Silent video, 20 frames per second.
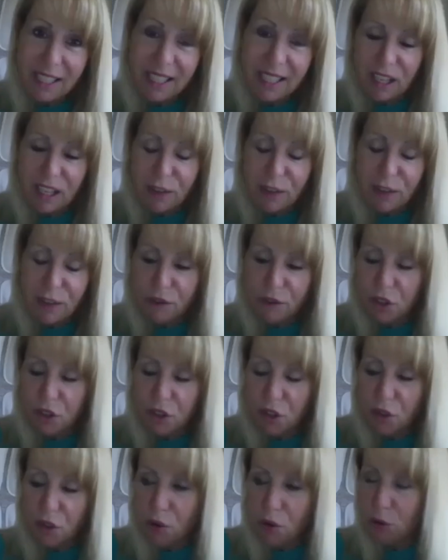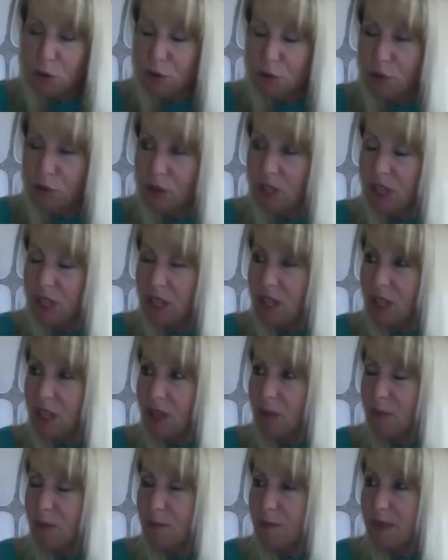if you've
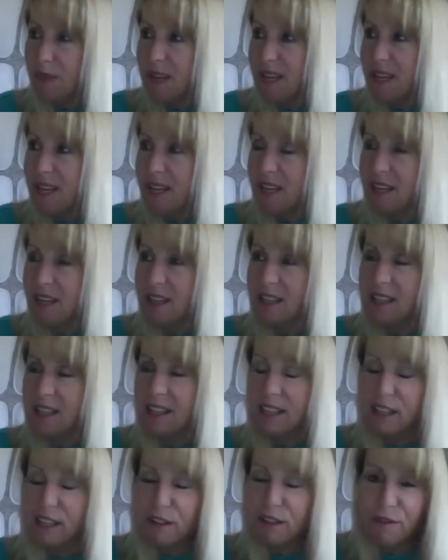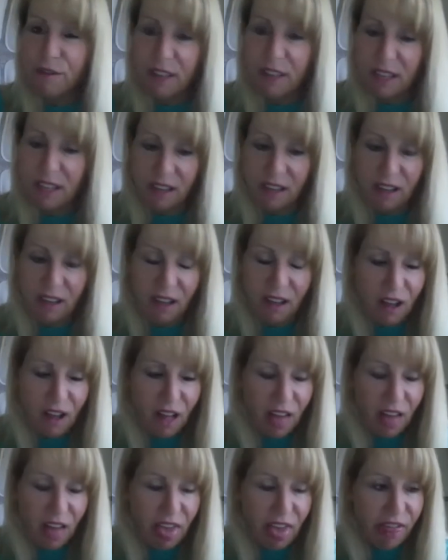been given
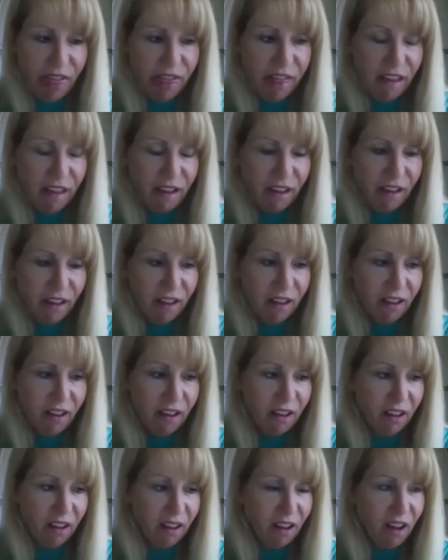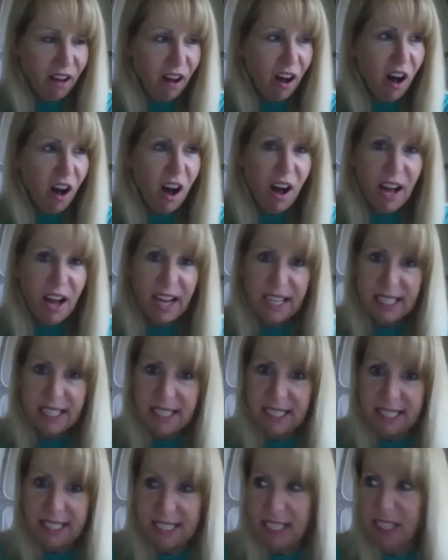the
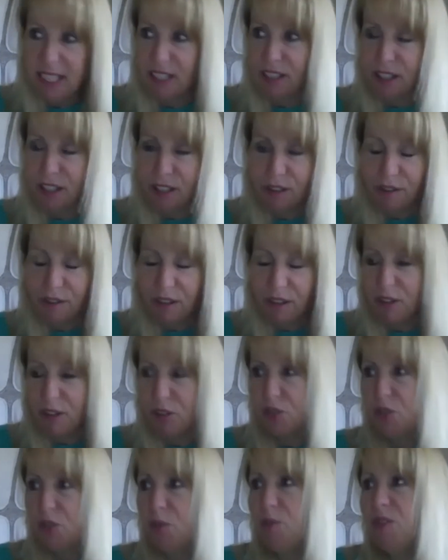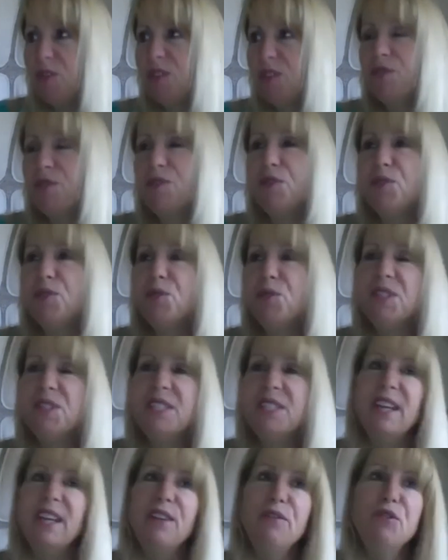idea, if I so much you should say,
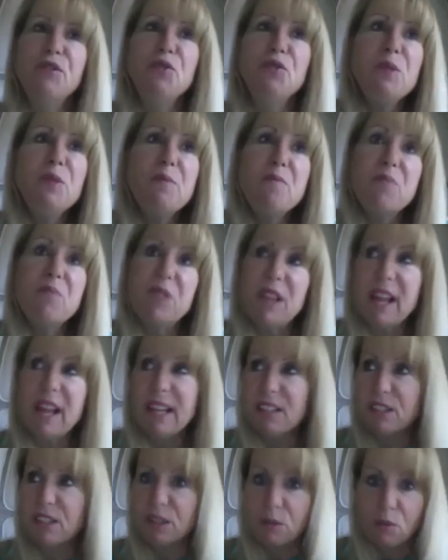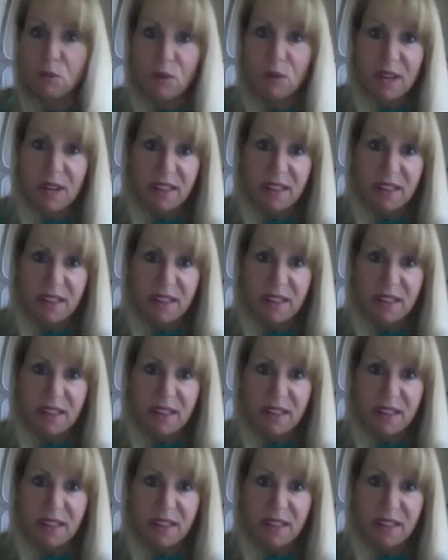if you've been blessed with